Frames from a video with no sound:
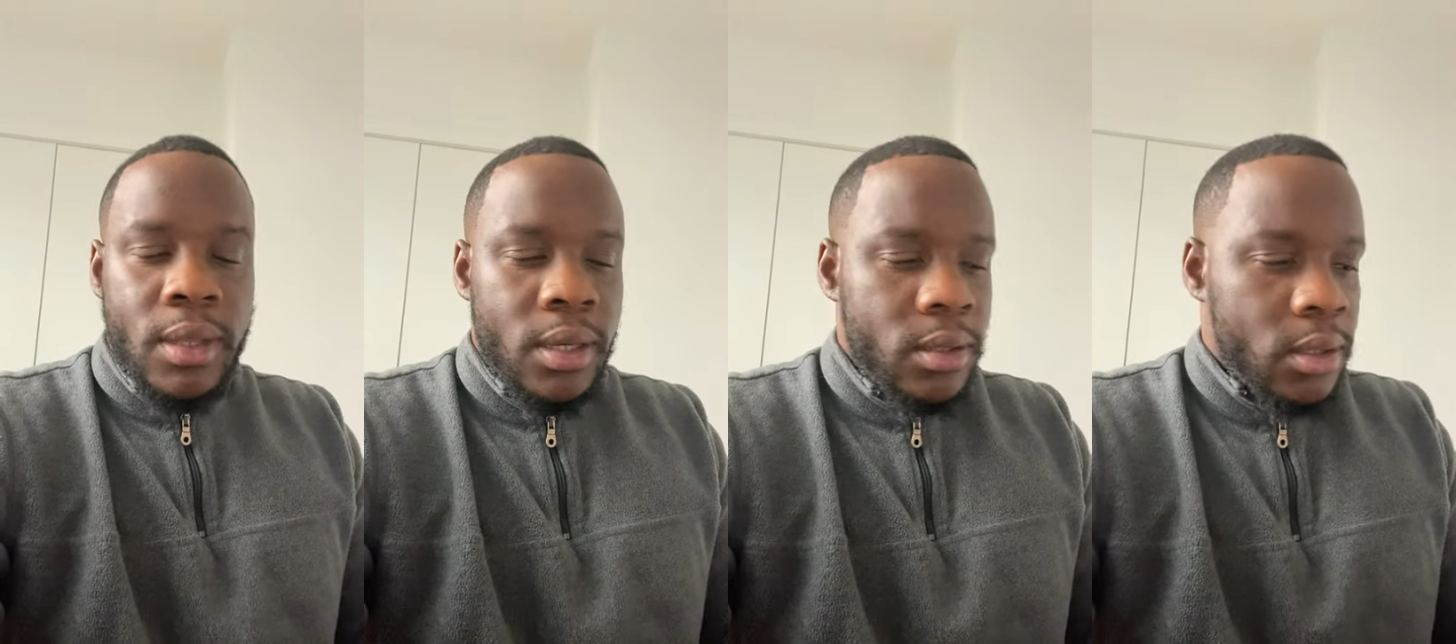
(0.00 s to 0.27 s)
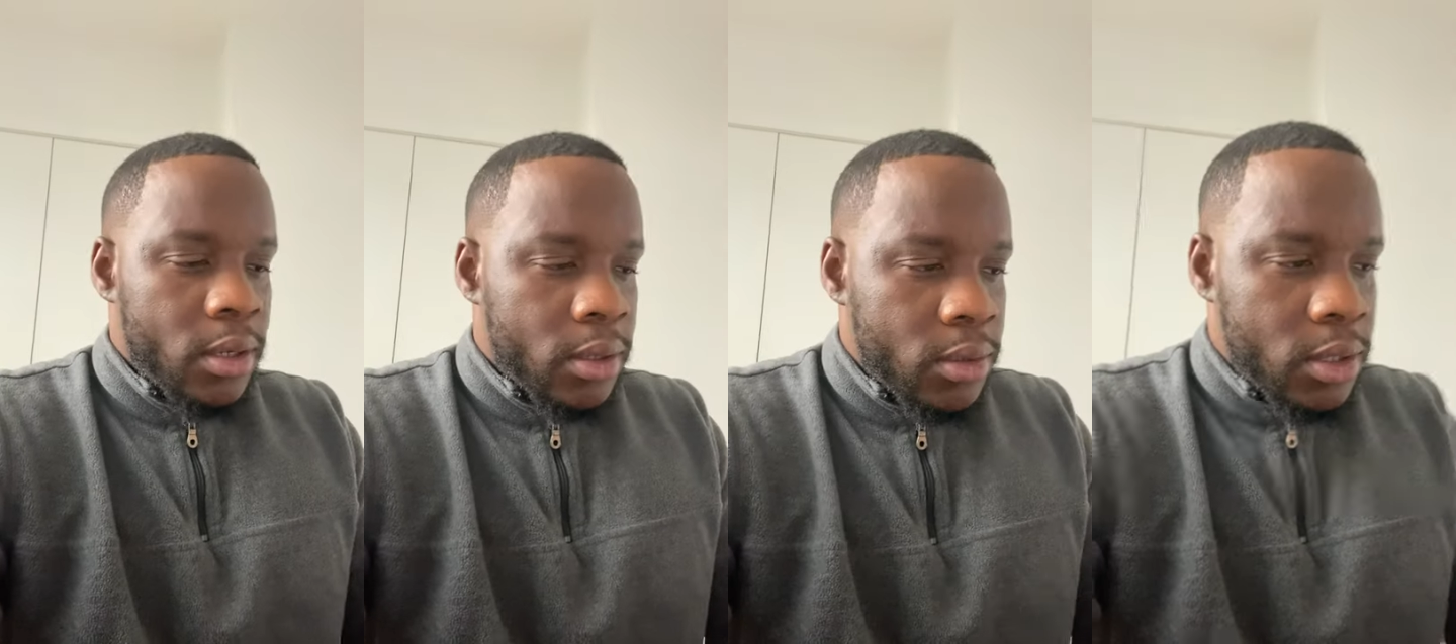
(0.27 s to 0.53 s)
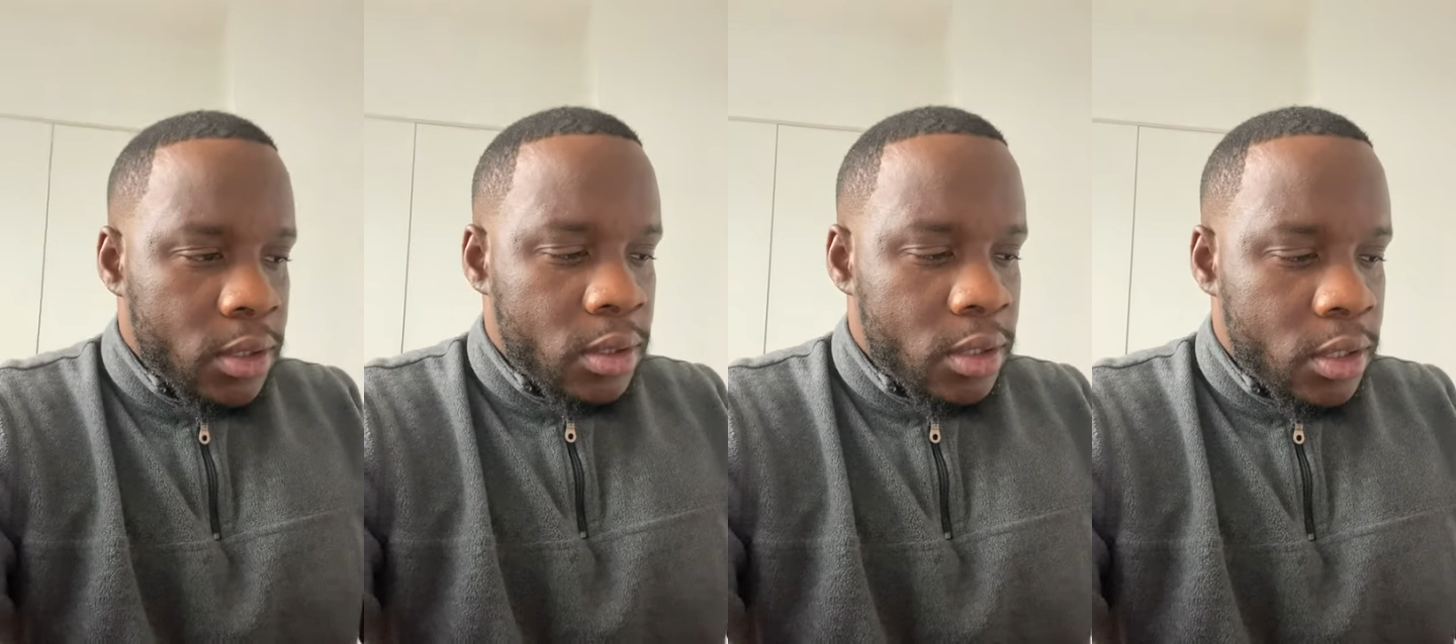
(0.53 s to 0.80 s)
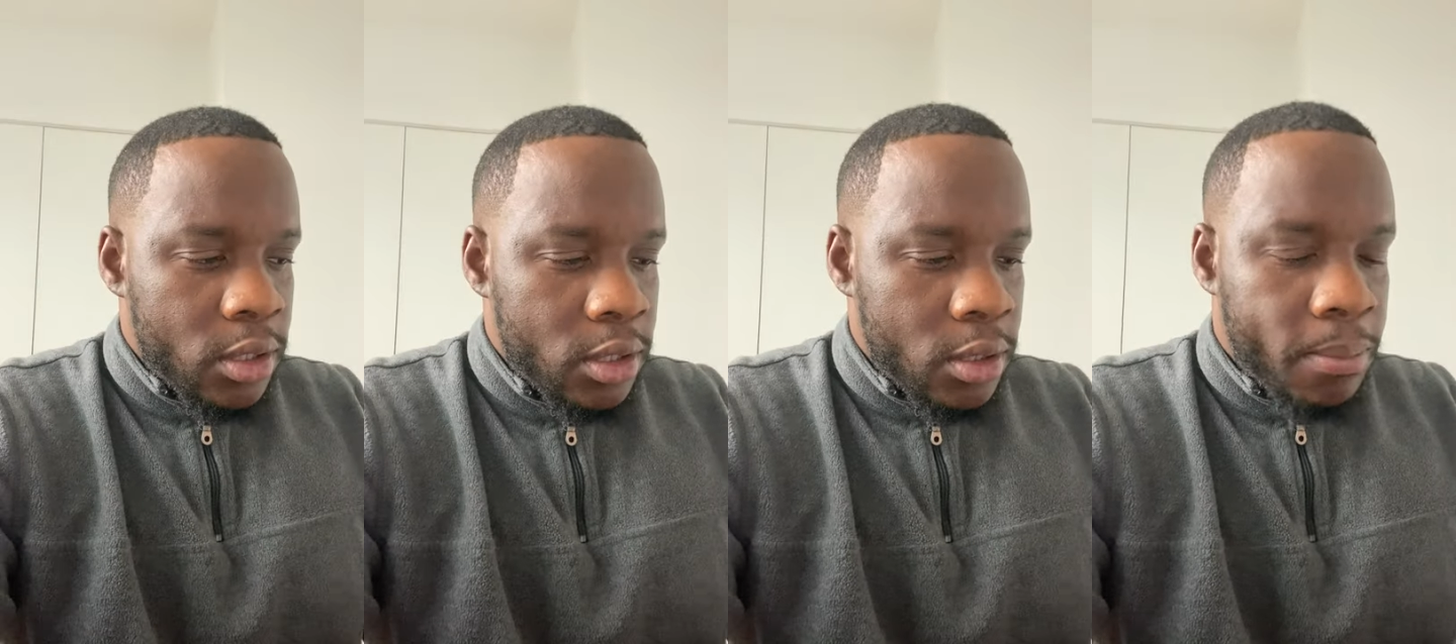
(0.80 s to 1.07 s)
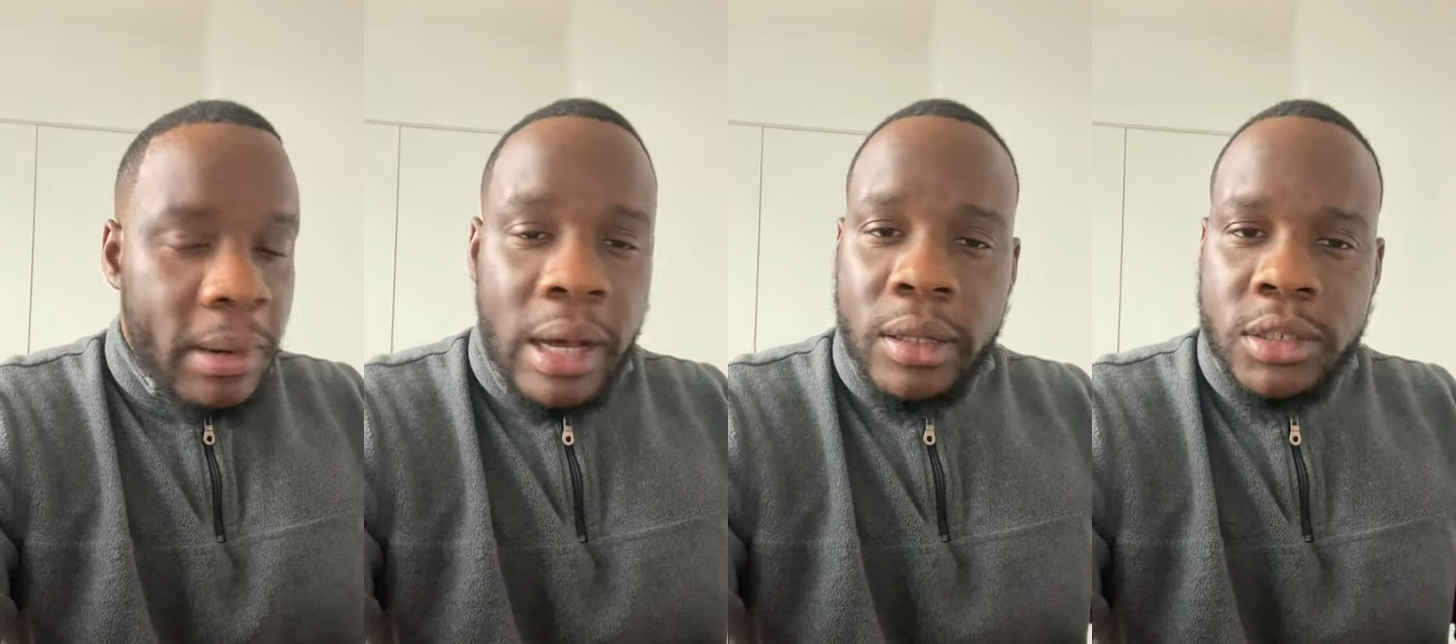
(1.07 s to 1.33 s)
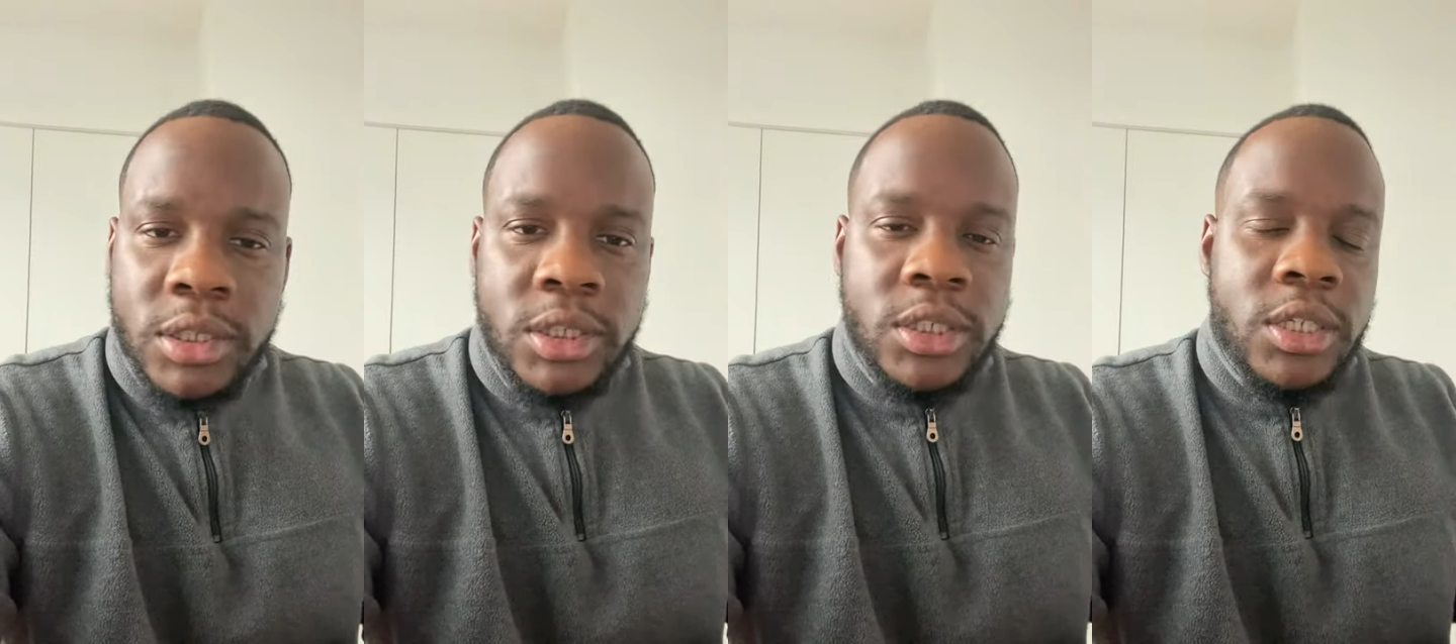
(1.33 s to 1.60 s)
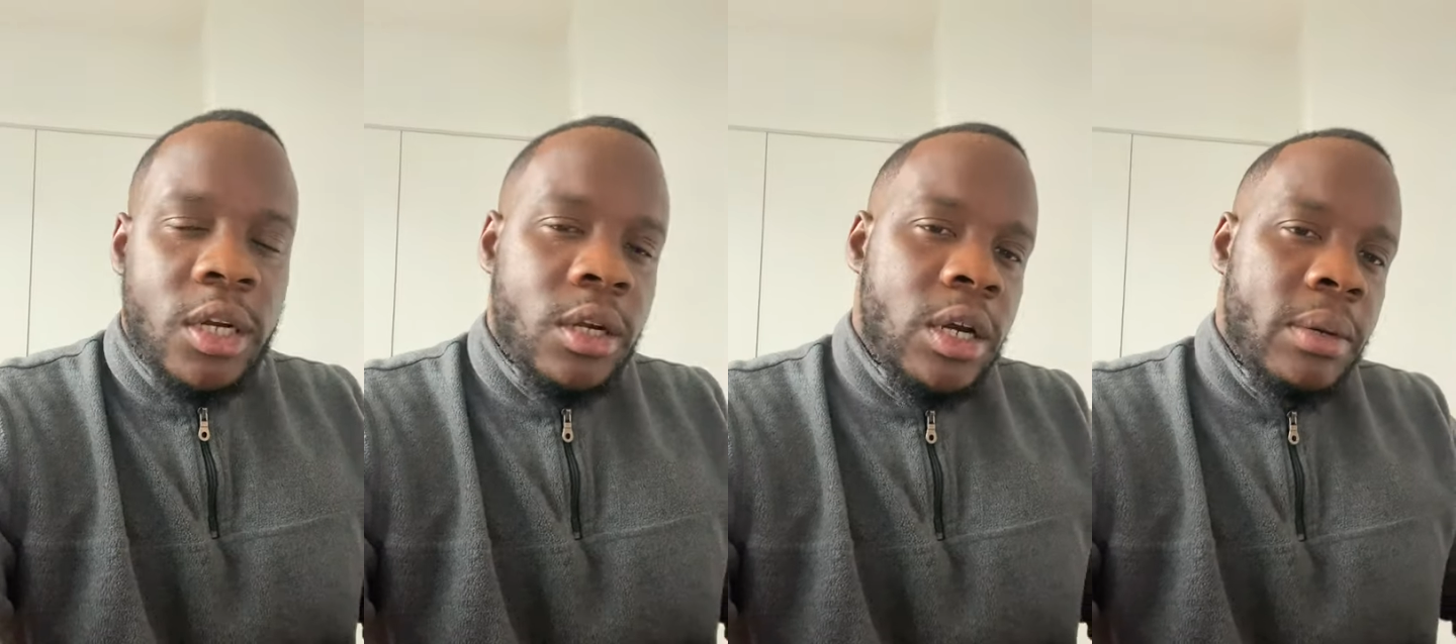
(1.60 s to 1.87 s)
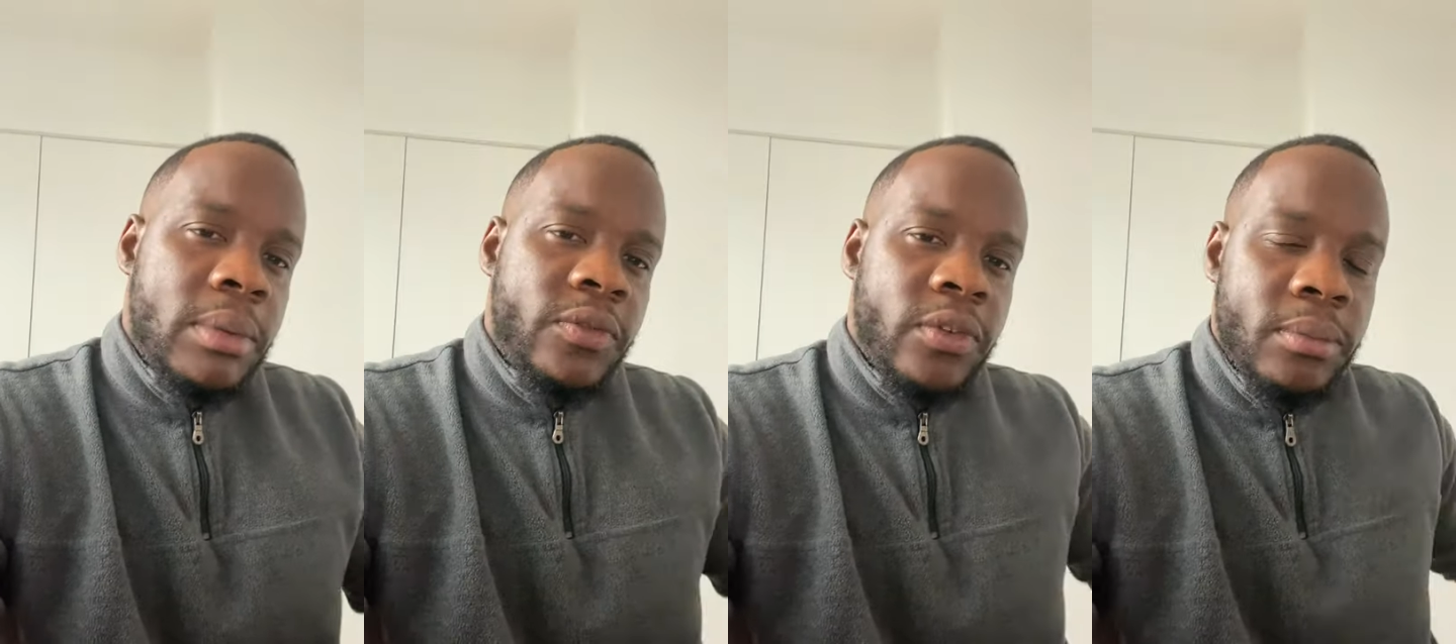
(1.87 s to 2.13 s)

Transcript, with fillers: You know, the, the, the policies that are coming